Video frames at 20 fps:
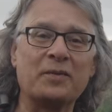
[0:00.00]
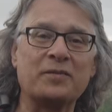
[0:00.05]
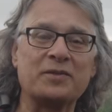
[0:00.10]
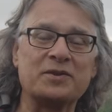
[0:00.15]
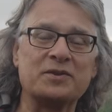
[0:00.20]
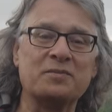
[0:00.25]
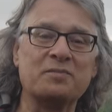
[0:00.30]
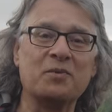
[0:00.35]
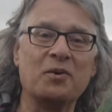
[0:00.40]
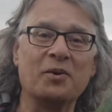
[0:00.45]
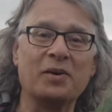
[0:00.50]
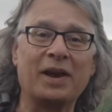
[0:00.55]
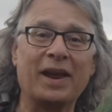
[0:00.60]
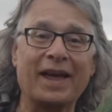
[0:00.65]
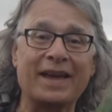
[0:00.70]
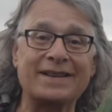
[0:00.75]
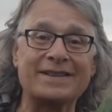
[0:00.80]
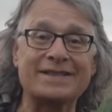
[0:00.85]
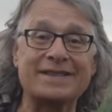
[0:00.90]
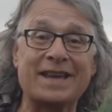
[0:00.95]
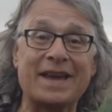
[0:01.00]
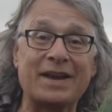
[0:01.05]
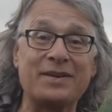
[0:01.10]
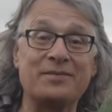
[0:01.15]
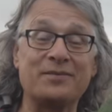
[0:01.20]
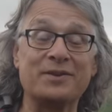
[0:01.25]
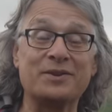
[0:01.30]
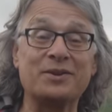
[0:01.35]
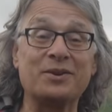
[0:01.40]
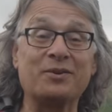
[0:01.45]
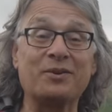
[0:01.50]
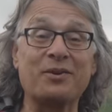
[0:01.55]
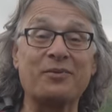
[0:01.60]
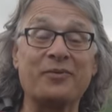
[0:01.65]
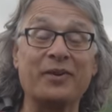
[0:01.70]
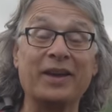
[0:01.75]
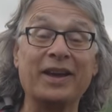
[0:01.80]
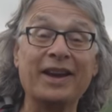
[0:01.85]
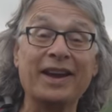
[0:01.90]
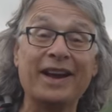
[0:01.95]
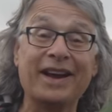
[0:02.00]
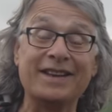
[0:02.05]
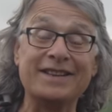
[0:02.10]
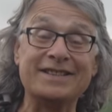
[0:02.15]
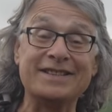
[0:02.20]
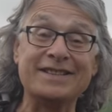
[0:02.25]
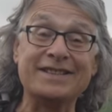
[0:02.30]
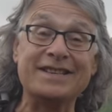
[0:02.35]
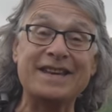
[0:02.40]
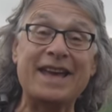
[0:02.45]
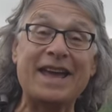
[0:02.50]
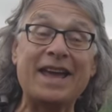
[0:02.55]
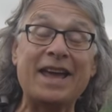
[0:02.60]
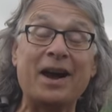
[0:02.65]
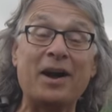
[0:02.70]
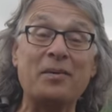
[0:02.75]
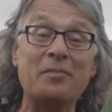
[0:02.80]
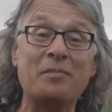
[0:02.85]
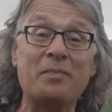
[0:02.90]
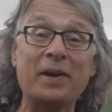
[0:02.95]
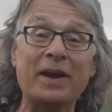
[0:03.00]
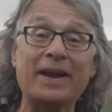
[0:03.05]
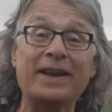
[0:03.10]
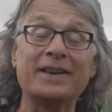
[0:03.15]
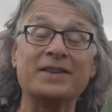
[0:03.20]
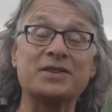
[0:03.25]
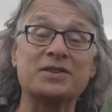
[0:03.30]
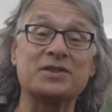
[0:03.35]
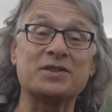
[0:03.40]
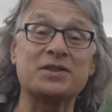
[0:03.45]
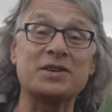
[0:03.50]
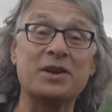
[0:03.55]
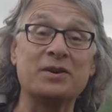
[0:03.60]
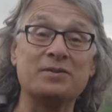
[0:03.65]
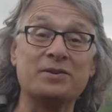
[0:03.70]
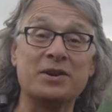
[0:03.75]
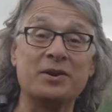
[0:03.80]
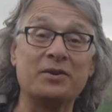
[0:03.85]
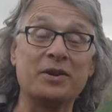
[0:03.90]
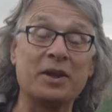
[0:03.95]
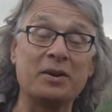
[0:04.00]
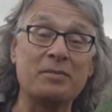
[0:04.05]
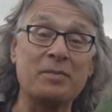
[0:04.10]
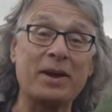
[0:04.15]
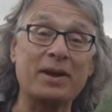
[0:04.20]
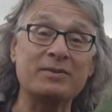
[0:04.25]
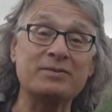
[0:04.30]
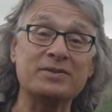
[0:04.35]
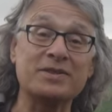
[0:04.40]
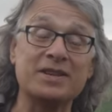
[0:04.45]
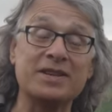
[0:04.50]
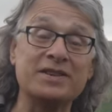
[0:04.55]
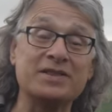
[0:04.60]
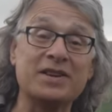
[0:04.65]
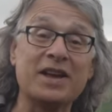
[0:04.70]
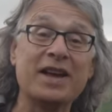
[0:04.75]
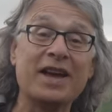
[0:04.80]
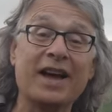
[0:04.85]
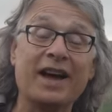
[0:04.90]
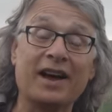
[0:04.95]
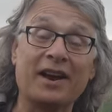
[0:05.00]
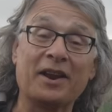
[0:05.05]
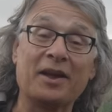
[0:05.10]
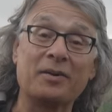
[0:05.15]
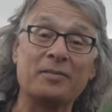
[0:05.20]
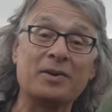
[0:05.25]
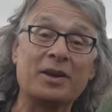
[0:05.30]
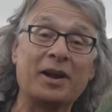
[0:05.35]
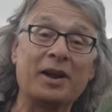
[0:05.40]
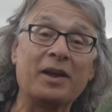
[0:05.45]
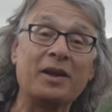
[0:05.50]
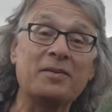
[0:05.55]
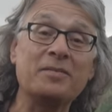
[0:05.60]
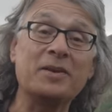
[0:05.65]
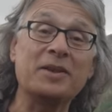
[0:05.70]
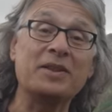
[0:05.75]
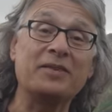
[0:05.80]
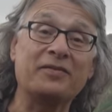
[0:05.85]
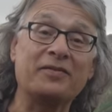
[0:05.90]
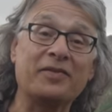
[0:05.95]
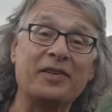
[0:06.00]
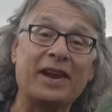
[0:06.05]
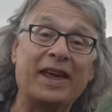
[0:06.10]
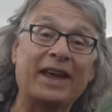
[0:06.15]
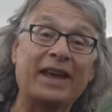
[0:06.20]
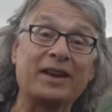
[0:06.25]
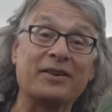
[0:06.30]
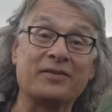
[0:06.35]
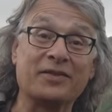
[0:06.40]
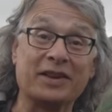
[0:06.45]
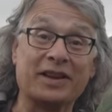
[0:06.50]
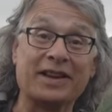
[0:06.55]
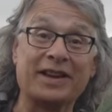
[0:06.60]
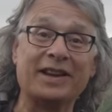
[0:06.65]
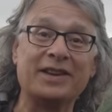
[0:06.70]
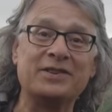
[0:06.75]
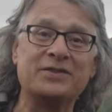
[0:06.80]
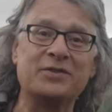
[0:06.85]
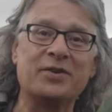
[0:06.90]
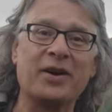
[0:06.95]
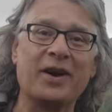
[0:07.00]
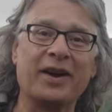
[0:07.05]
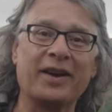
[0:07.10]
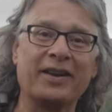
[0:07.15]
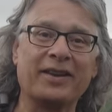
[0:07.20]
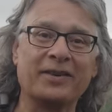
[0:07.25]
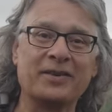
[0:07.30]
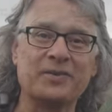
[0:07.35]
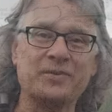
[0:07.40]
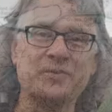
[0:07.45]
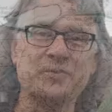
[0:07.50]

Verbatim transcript: me for some more landscape photography and today I'm back in the Snowdonia Mountains and I'm climbing the flank of the Glyderau.